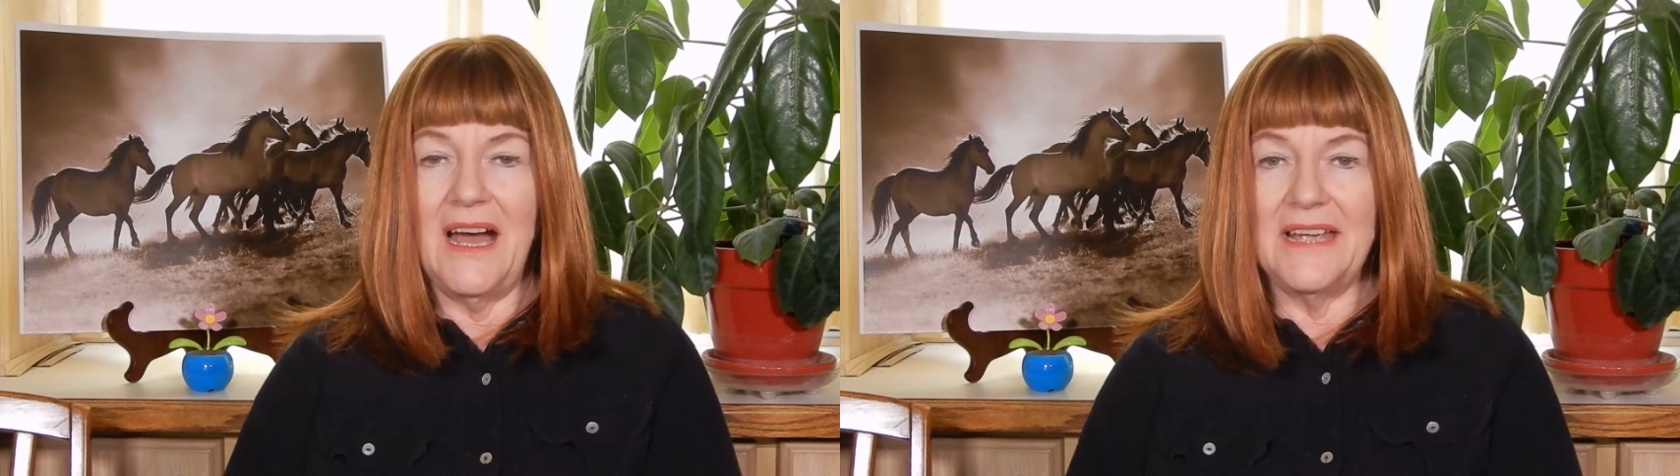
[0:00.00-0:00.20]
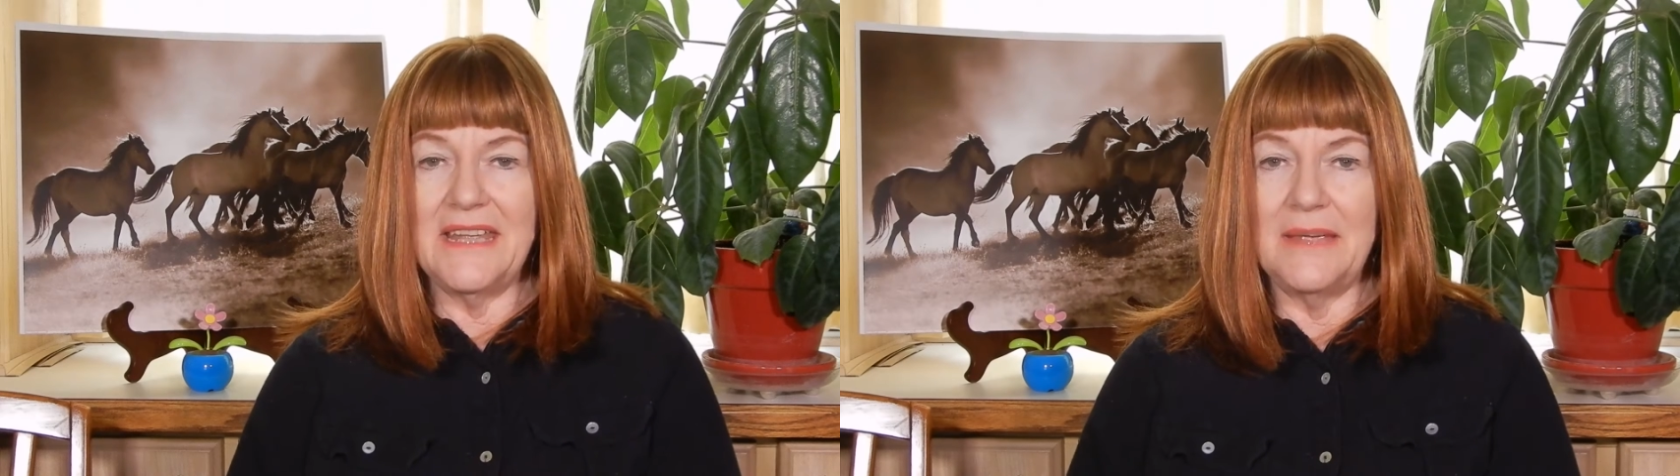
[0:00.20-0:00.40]

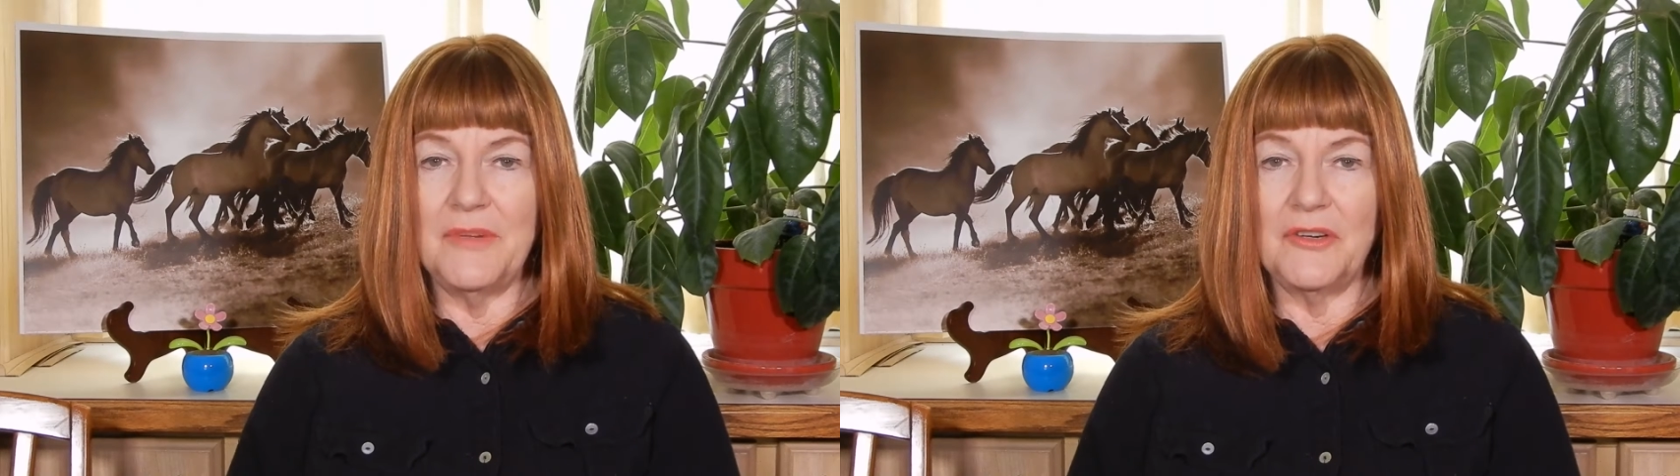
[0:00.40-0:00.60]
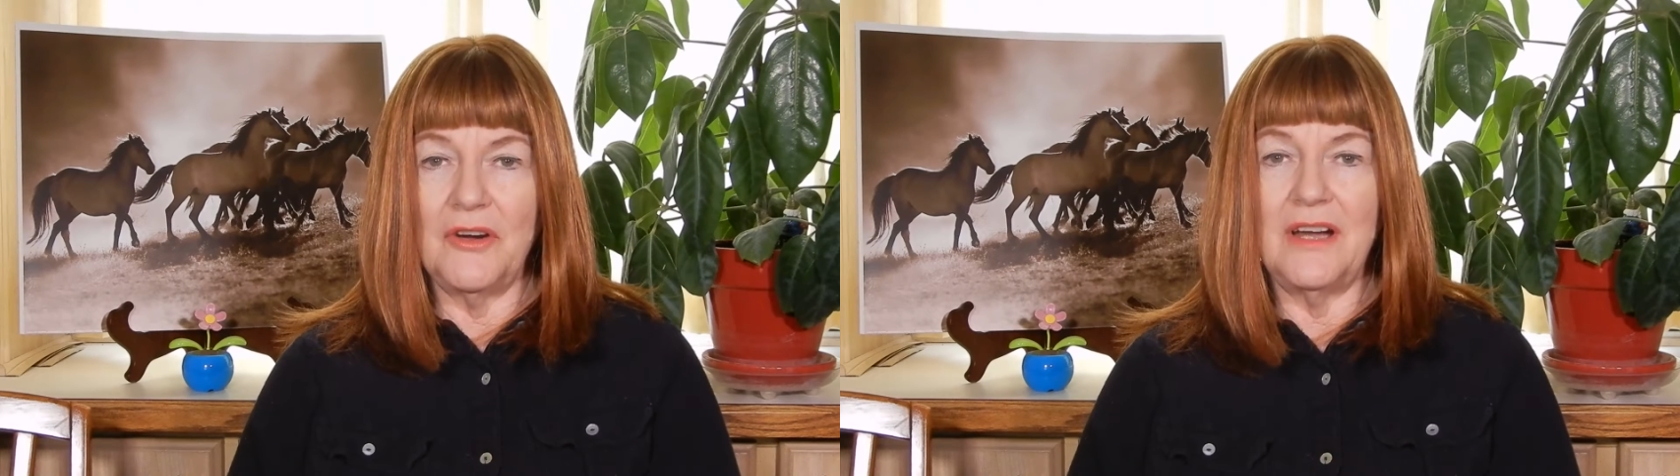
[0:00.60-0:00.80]
I came
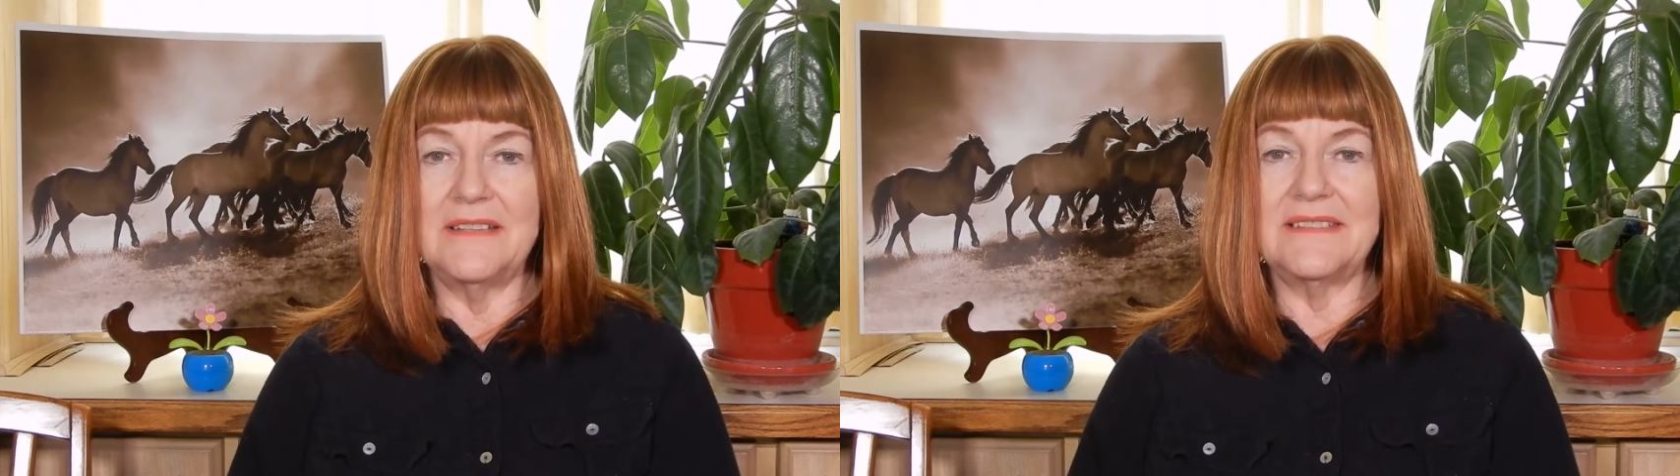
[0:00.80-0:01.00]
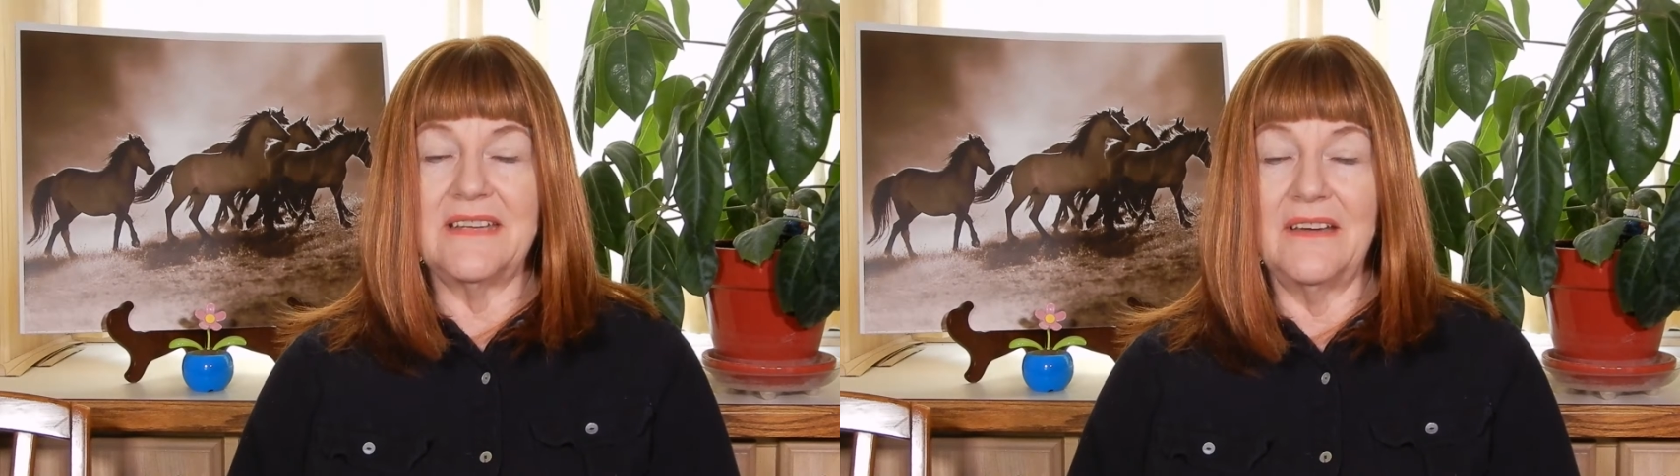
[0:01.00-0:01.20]

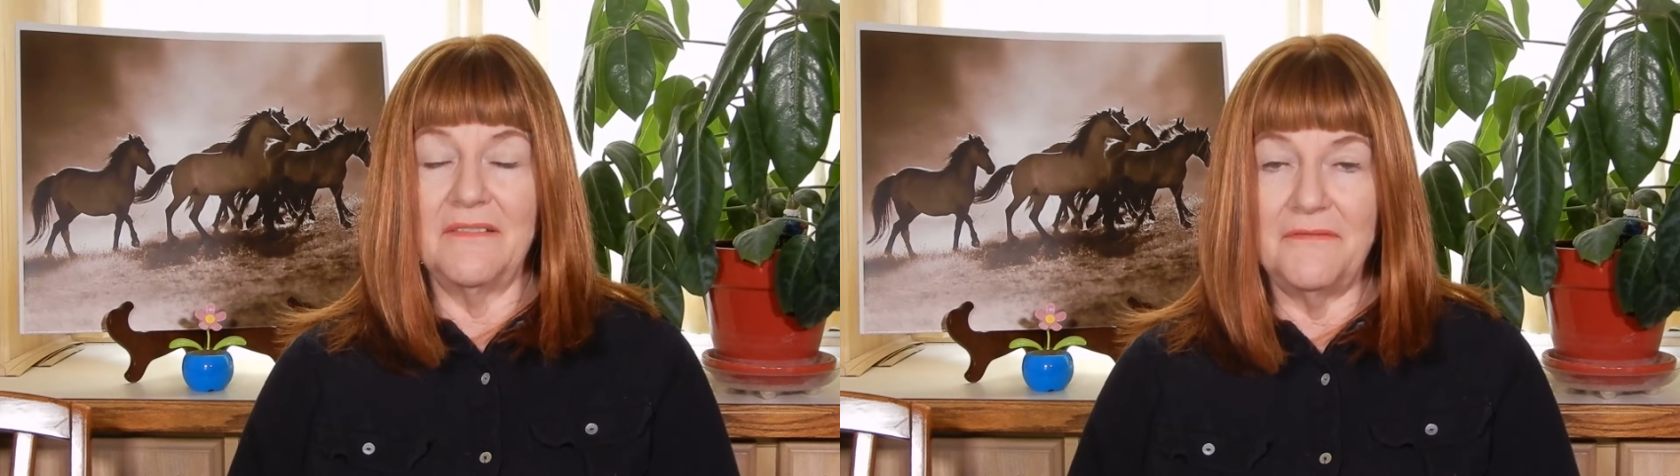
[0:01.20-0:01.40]
across a